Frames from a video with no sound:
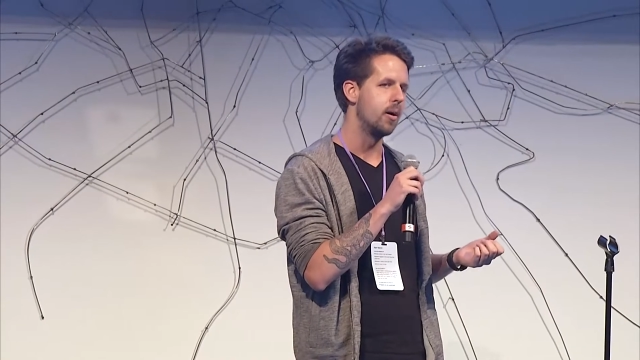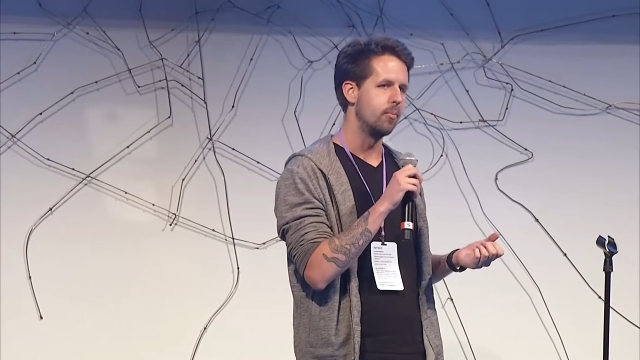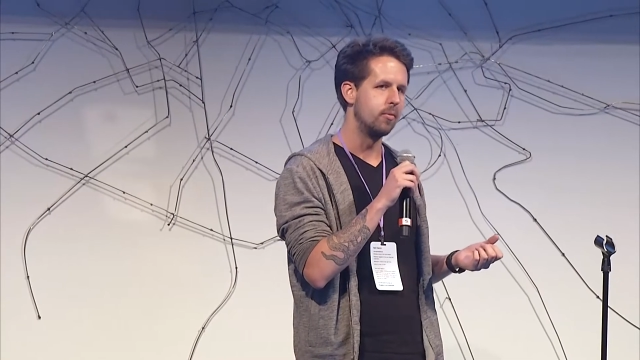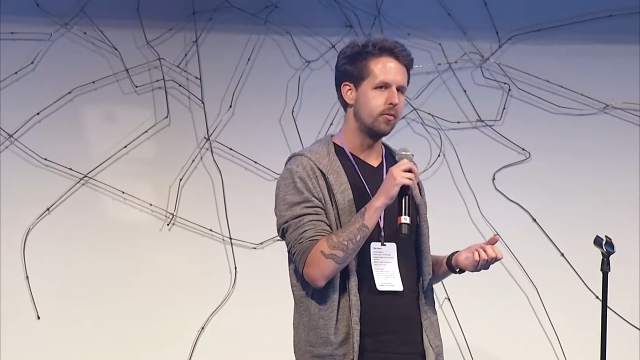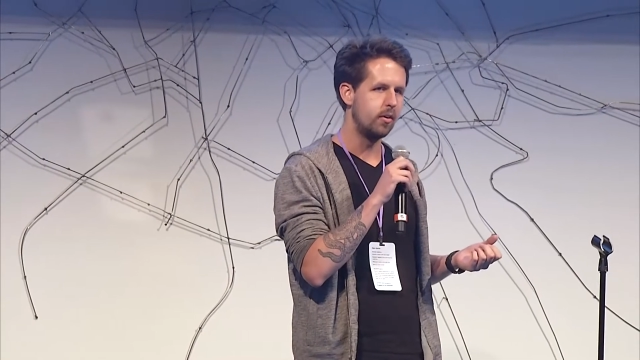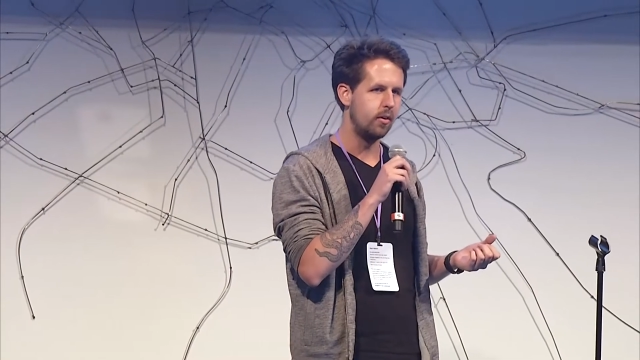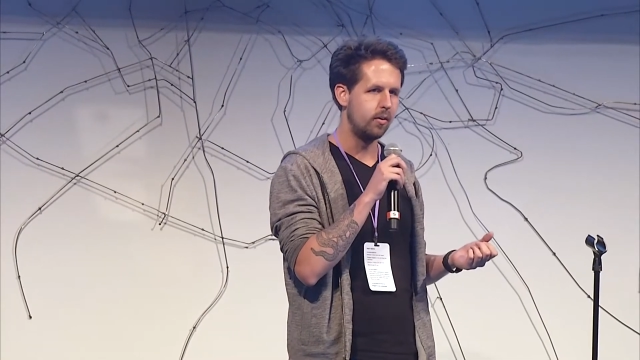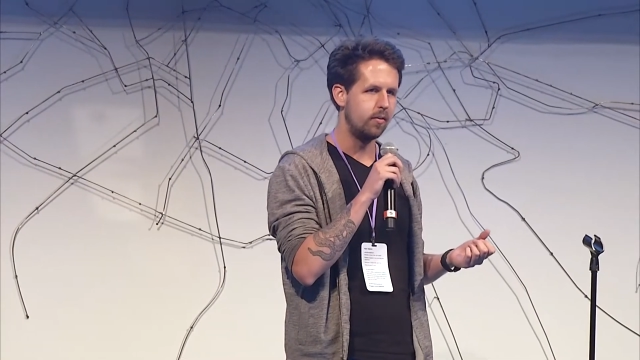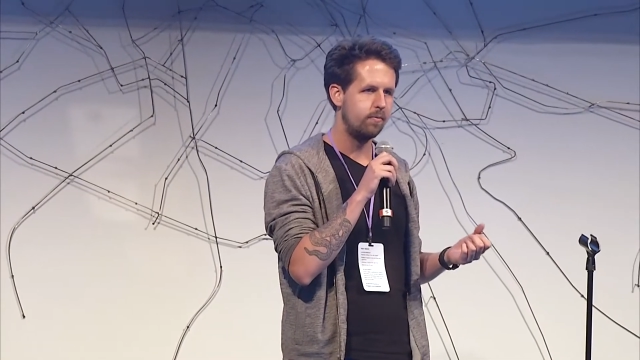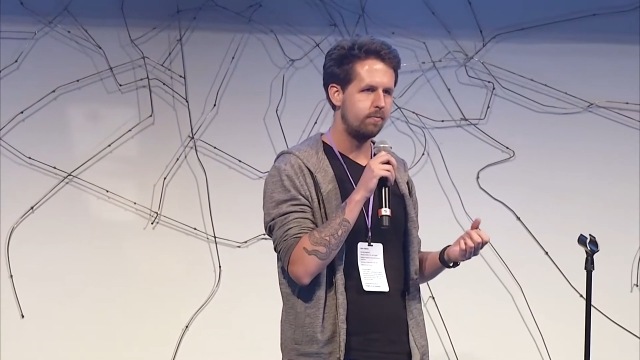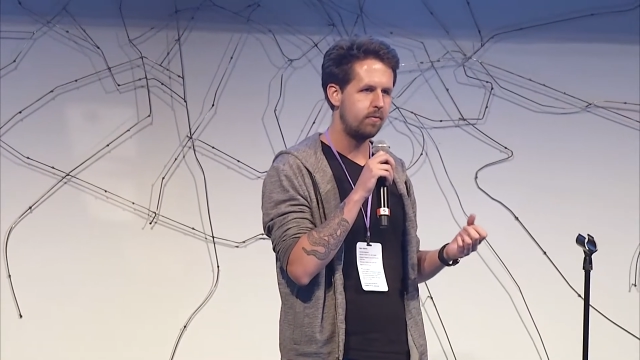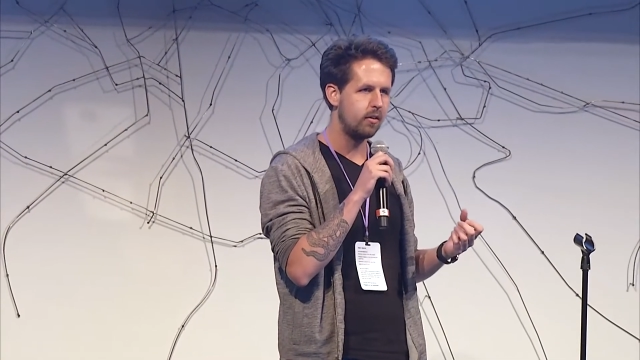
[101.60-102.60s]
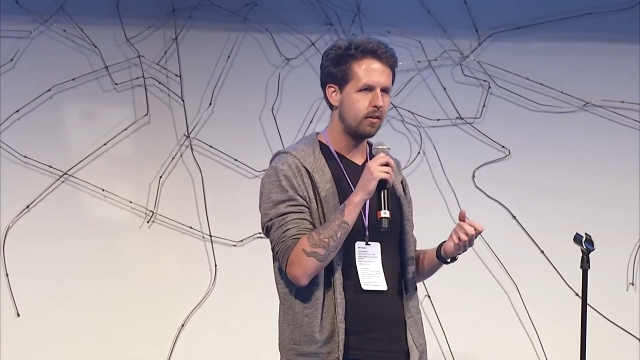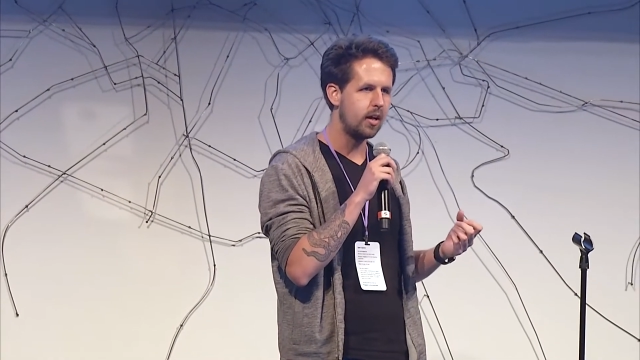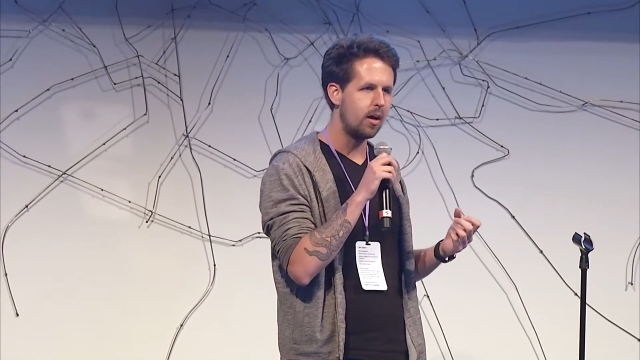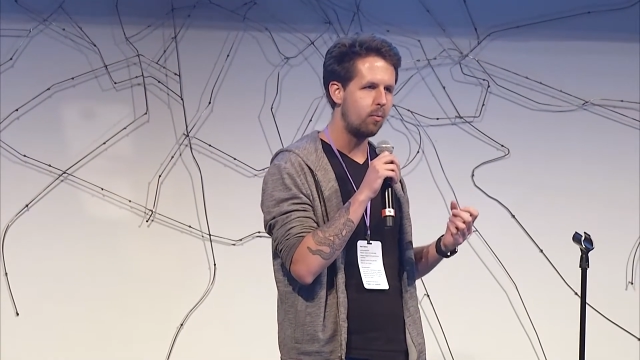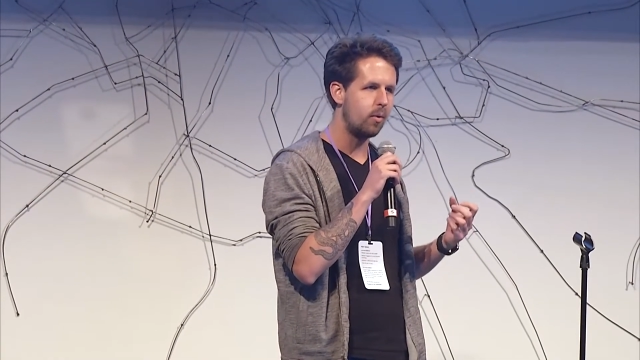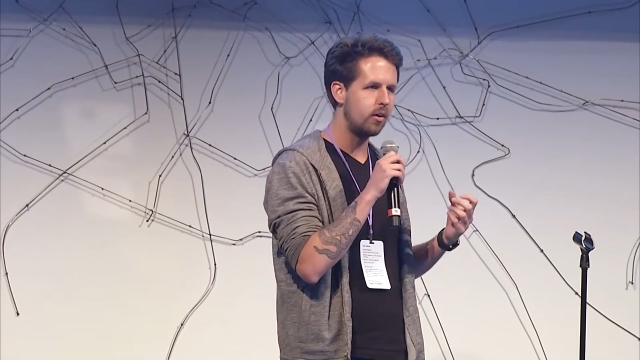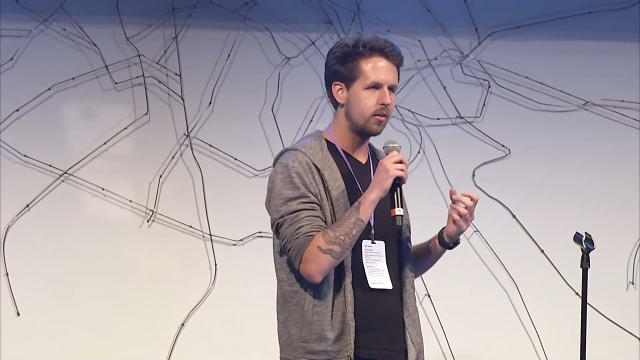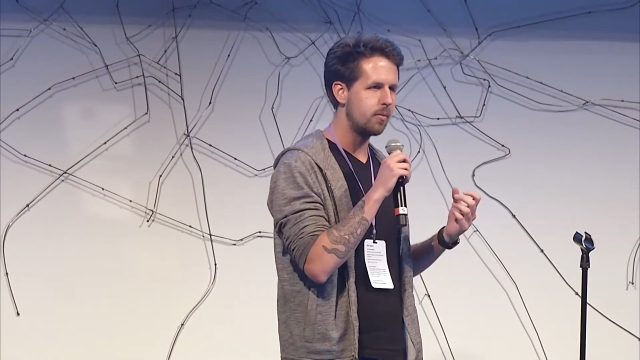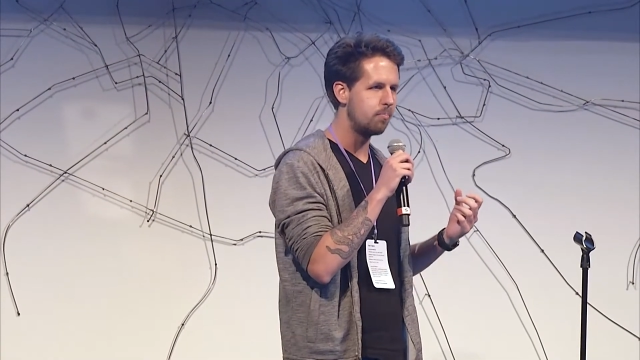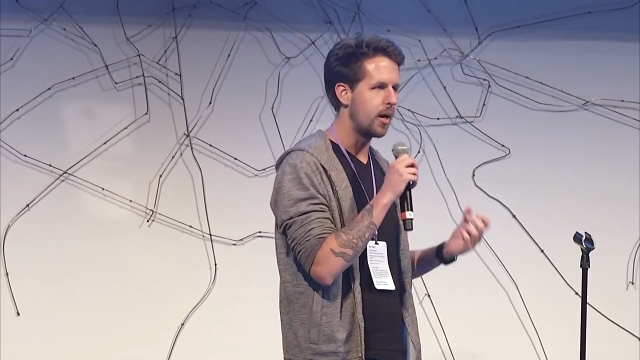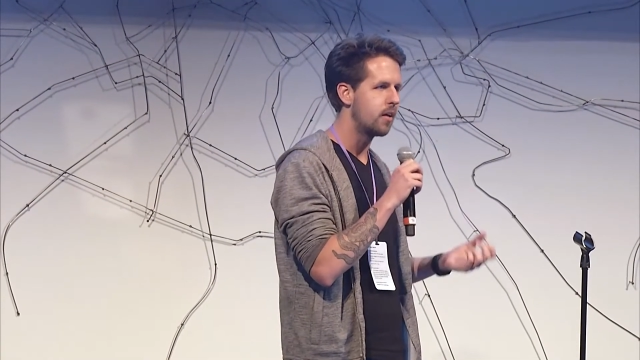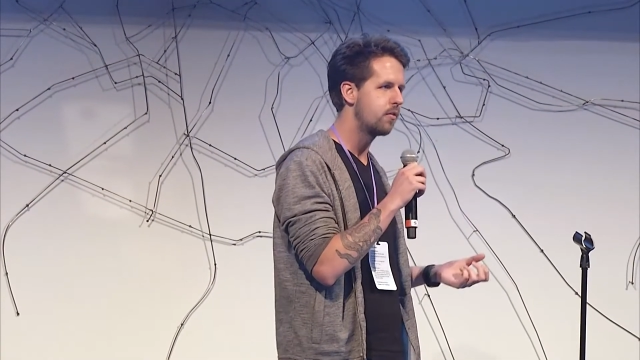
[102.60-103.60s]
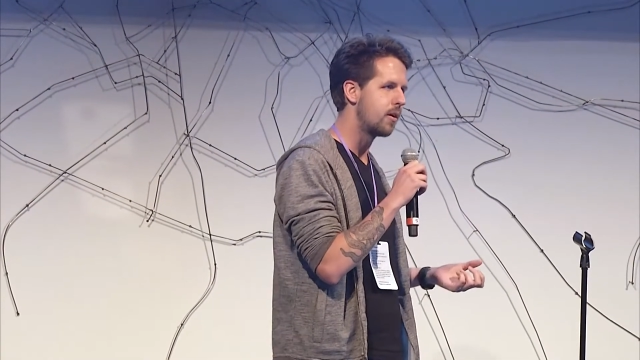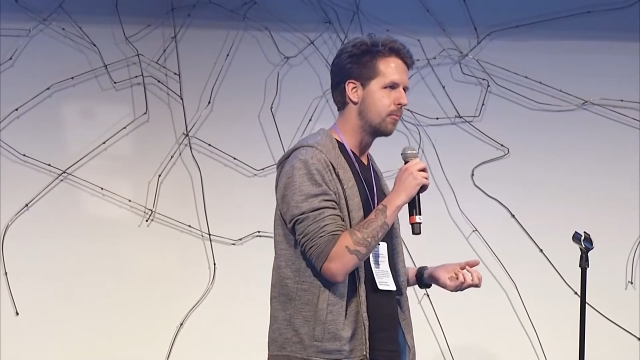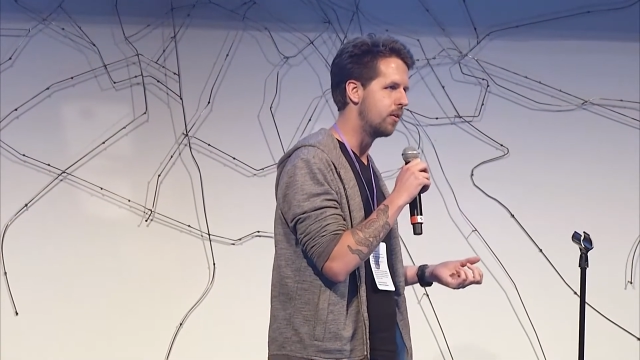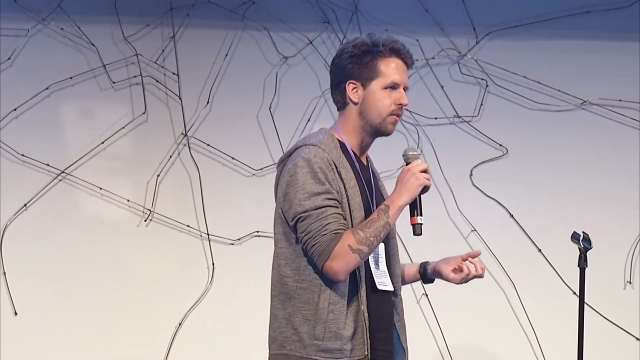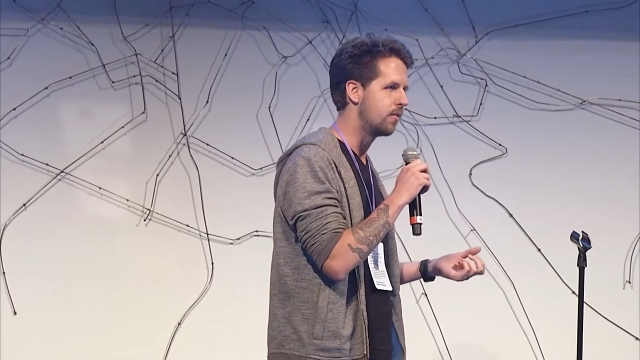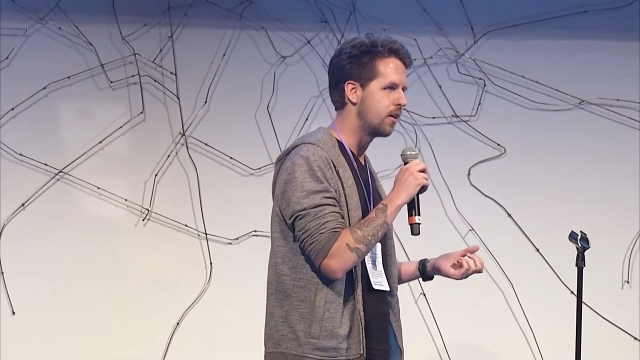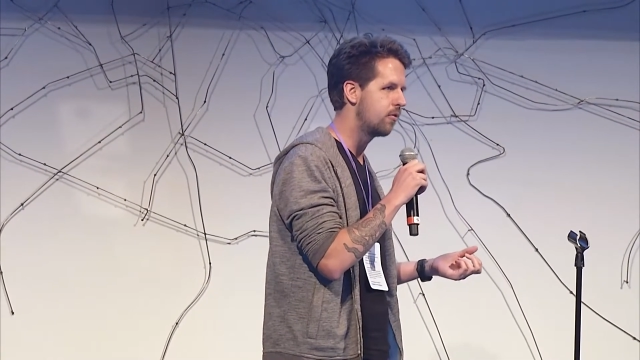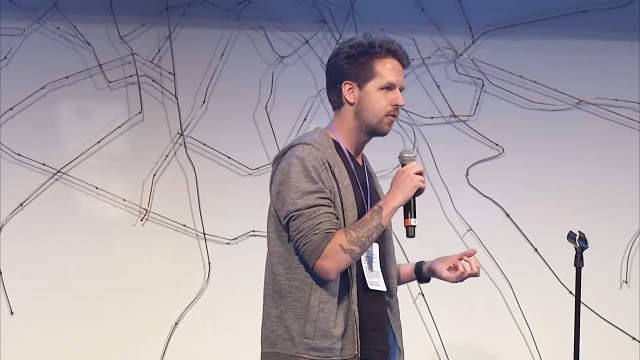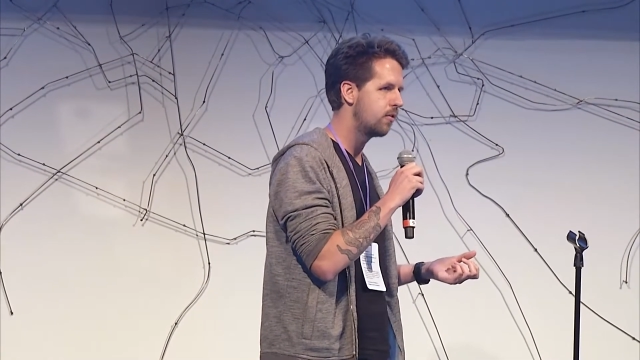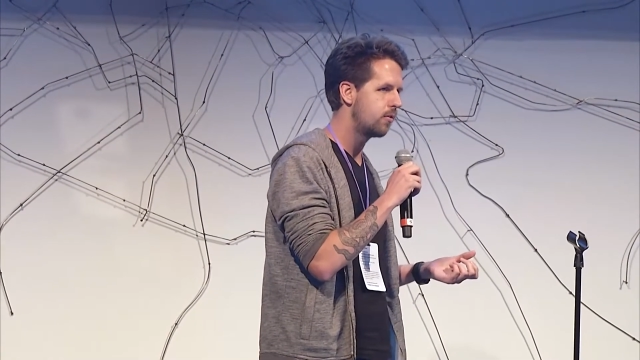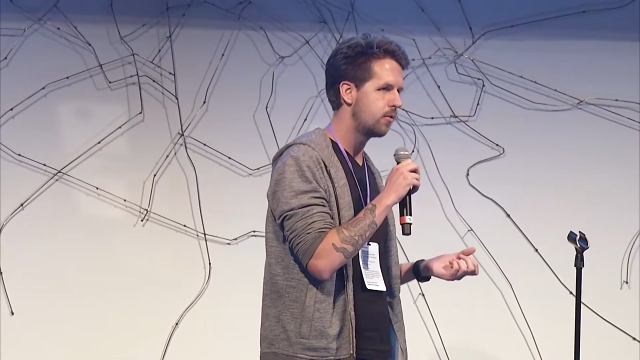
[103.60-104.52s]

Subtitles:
So figuring out what are the best summarizations